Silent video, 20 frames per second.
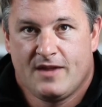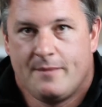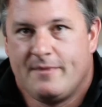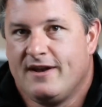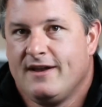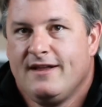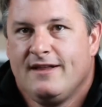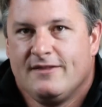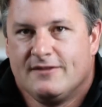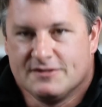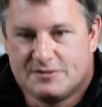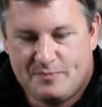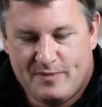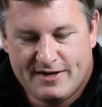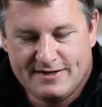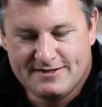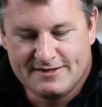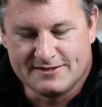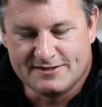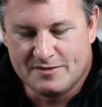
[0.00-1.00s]
I mean, the
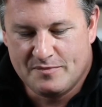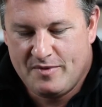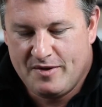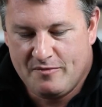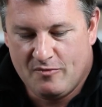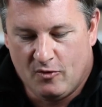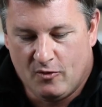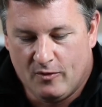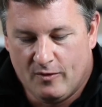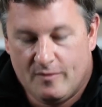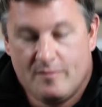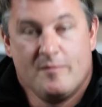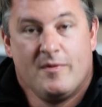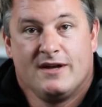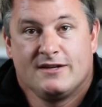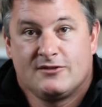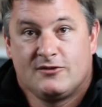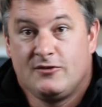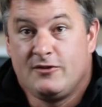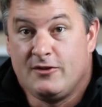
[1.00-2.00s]
spaces that people
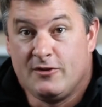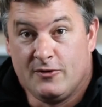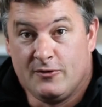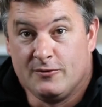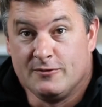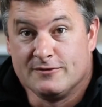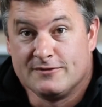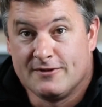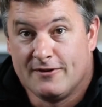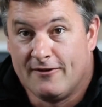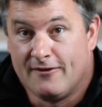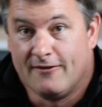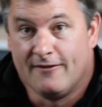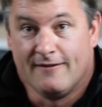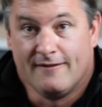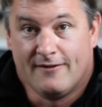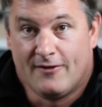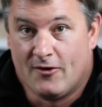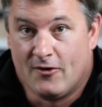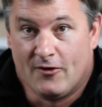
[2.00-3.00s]
basically use
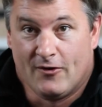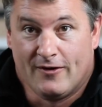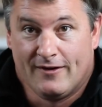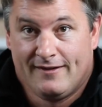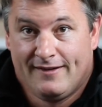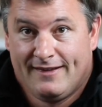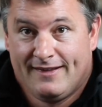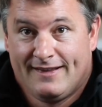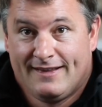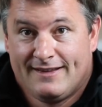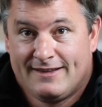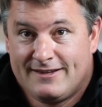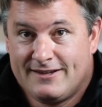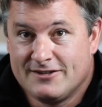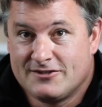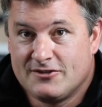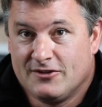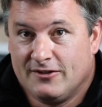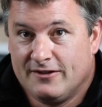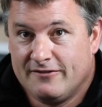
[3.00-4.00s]
are
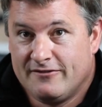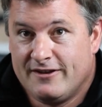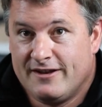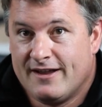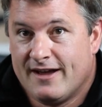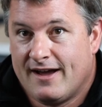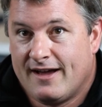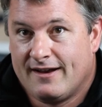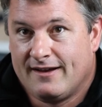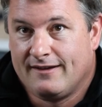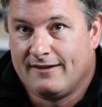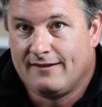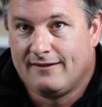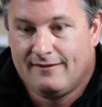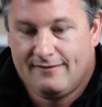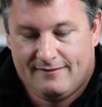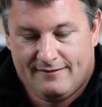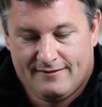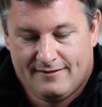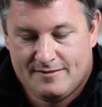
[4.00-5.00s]
kitchen, living,
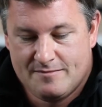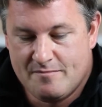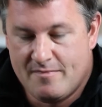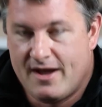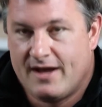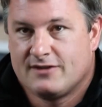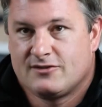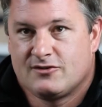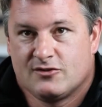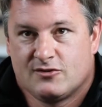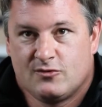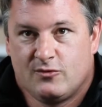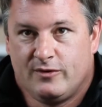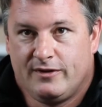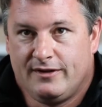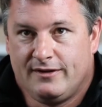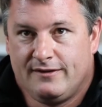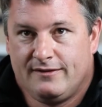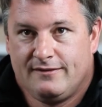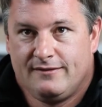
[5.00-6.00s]
dining, master
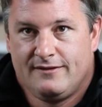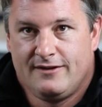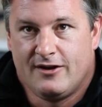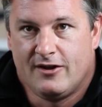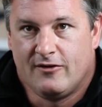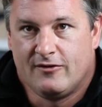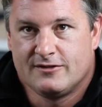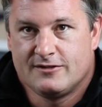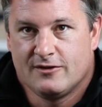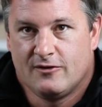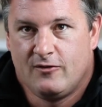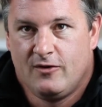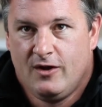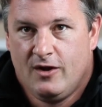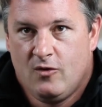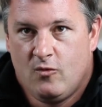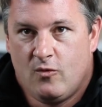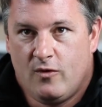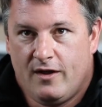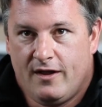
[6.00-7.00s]
suite, and so
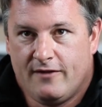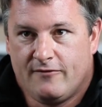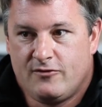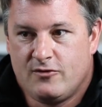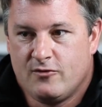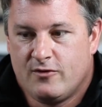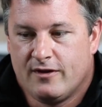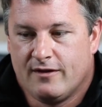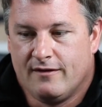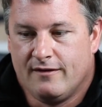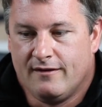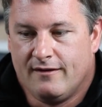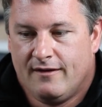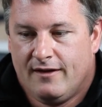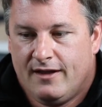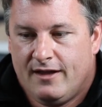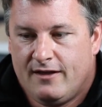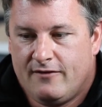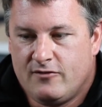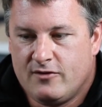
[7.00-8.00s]
if you can
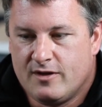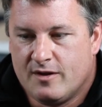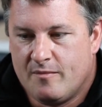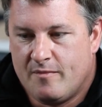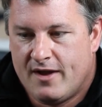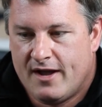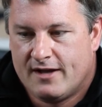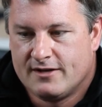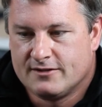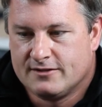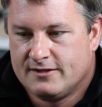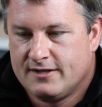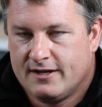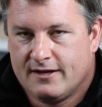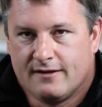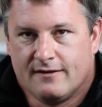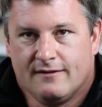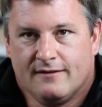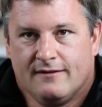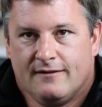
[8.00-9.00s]
imagine
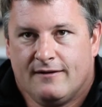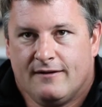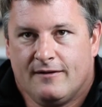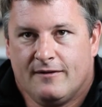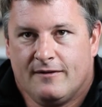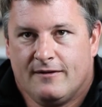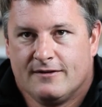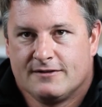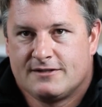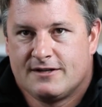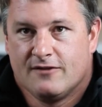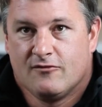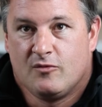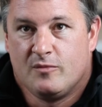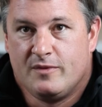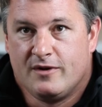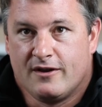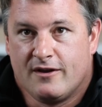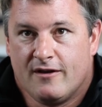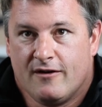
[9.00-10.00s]
taking a
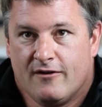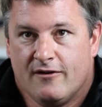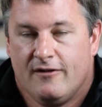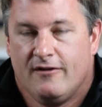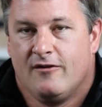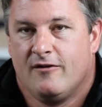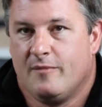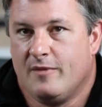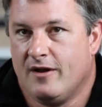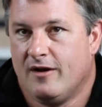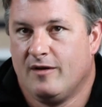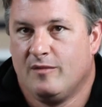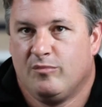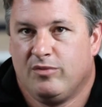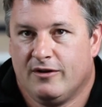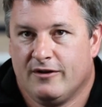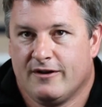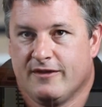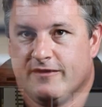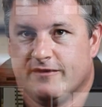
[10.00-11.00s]
several $1 million home and
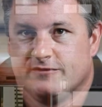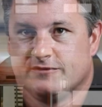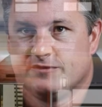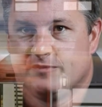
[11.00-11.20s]
unplugging